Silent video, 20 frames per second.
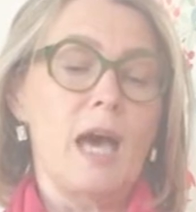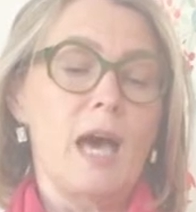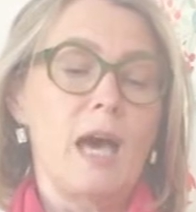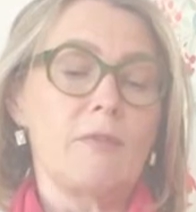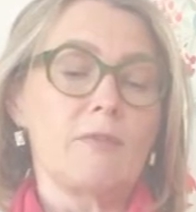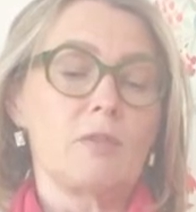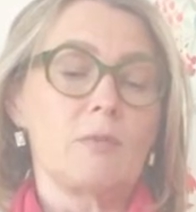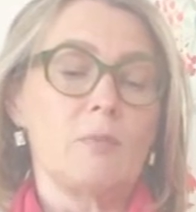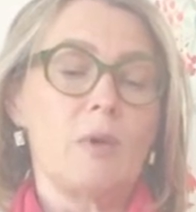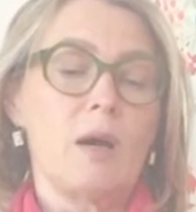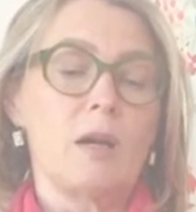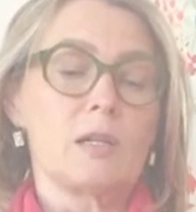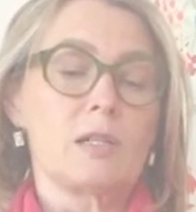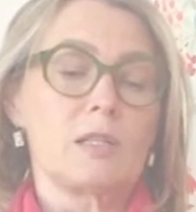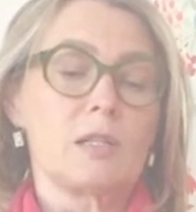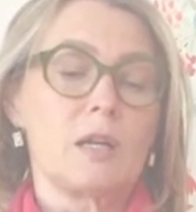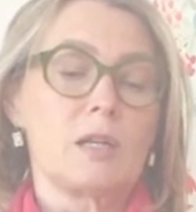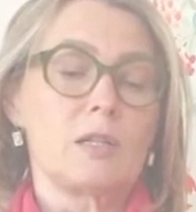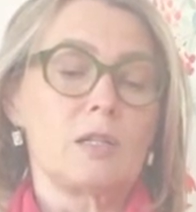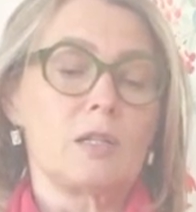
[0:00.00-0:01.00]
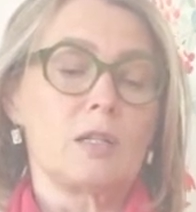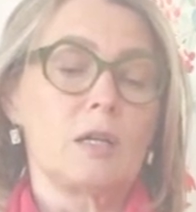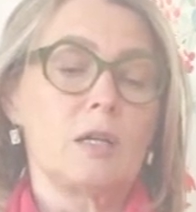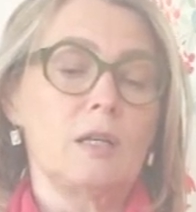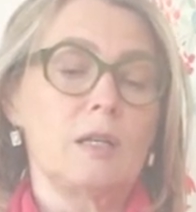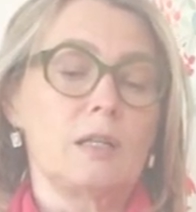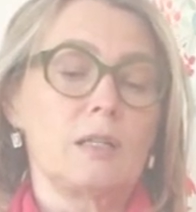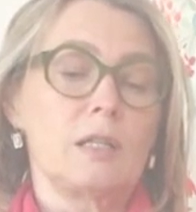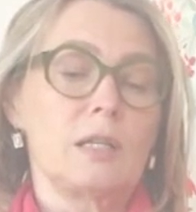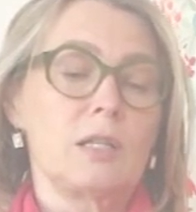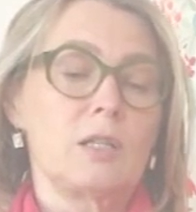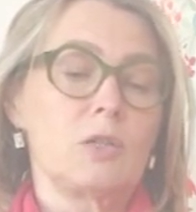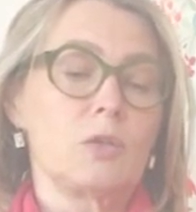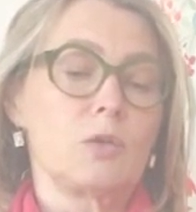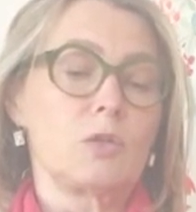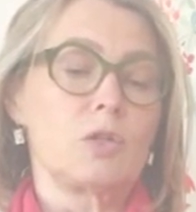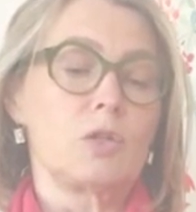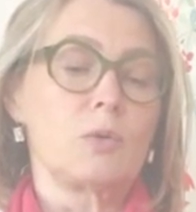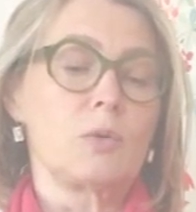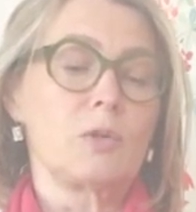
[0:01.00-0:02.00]
After Ma started to hull it, it
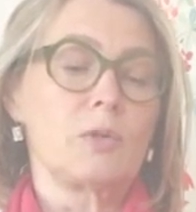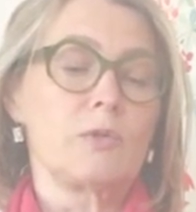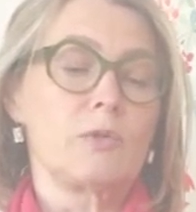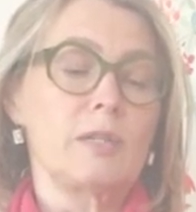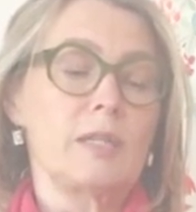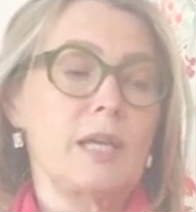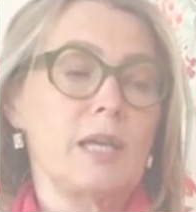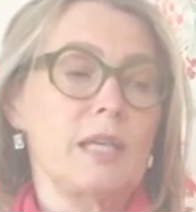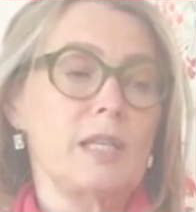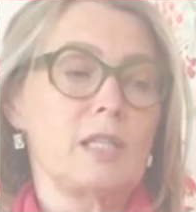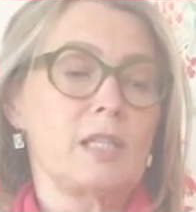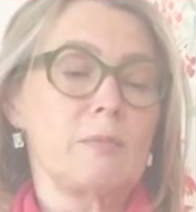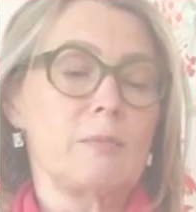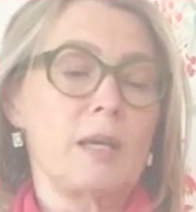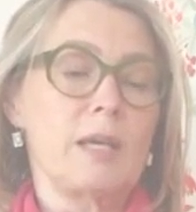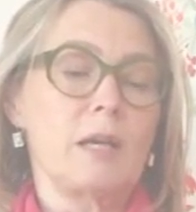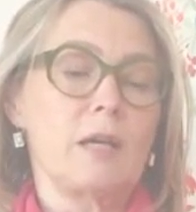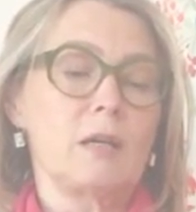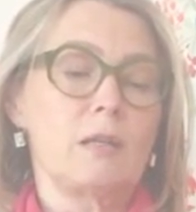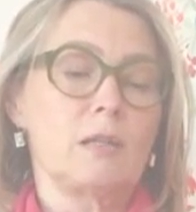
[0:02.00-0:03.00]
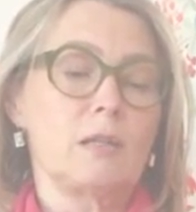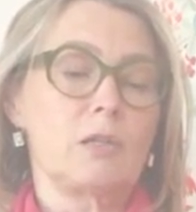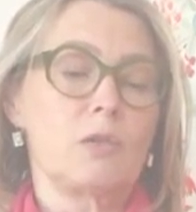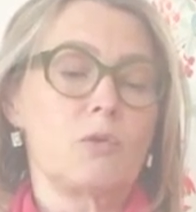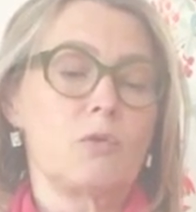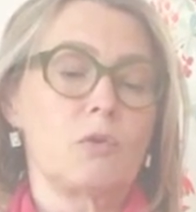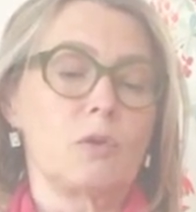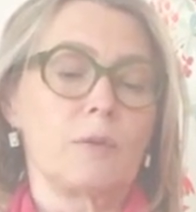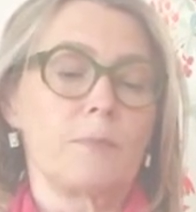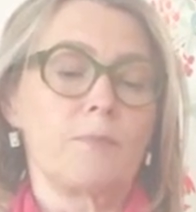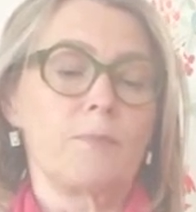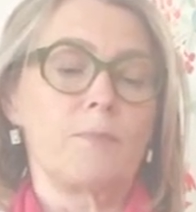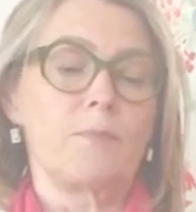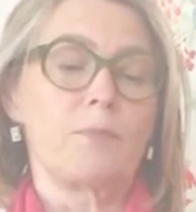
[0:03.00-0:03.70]
took 2 or 3 days to make hulled corn.